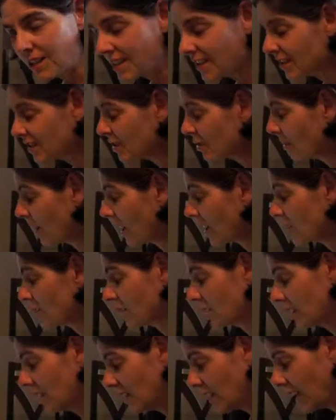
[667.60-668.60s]
is to
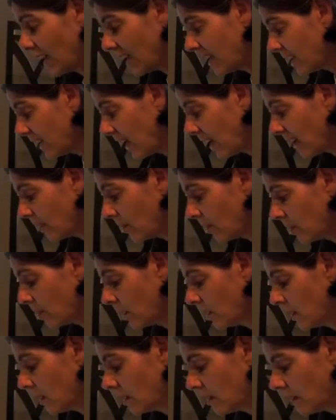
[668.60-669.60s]
actually lay it
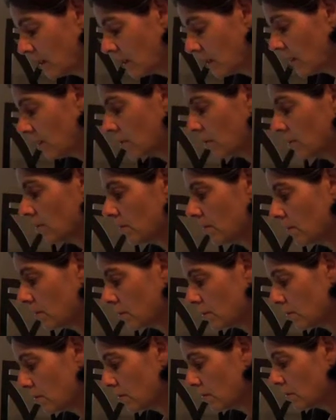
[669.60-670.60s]
out,
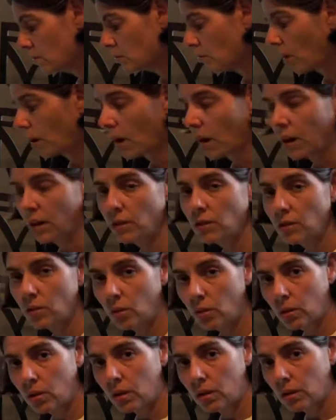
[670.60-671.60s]
draw
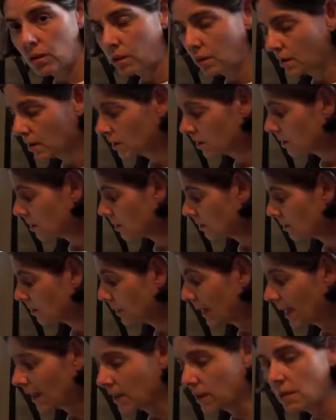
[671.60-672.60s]
your
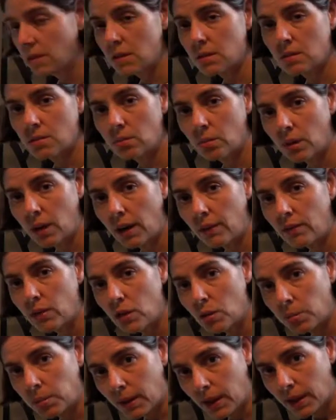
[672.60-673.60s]
beds, whatever
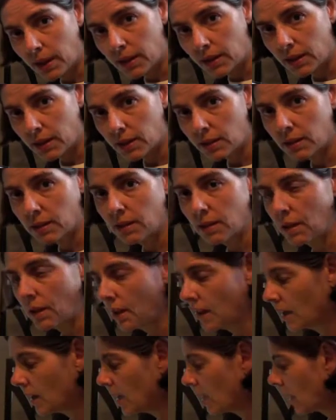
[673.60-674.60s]
you're planting in.
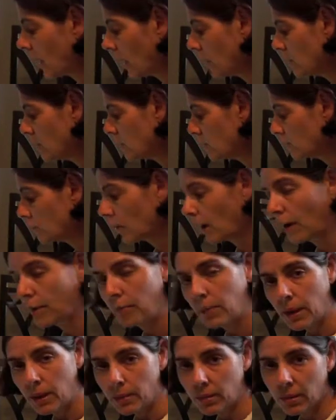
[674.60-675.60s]
I used
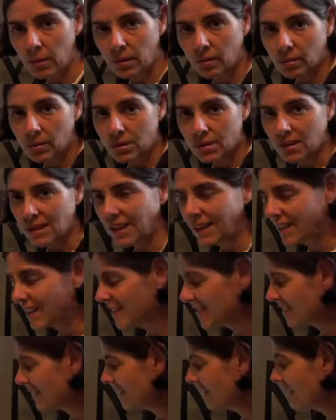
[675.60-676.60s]
graph paper, it was a lot
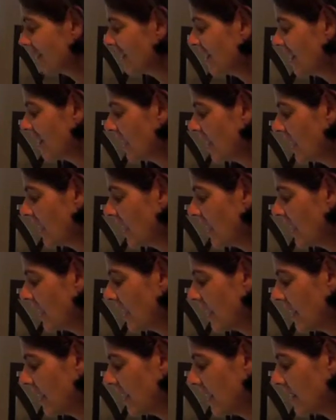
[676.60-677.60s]
easier.
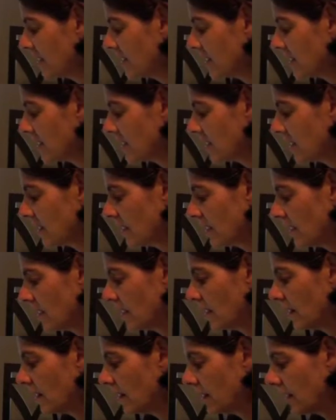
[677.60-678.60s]
And
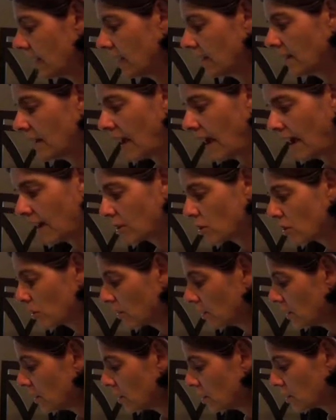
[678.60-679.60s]
then
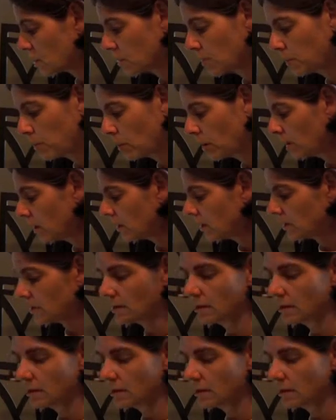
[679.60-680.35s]
actually just put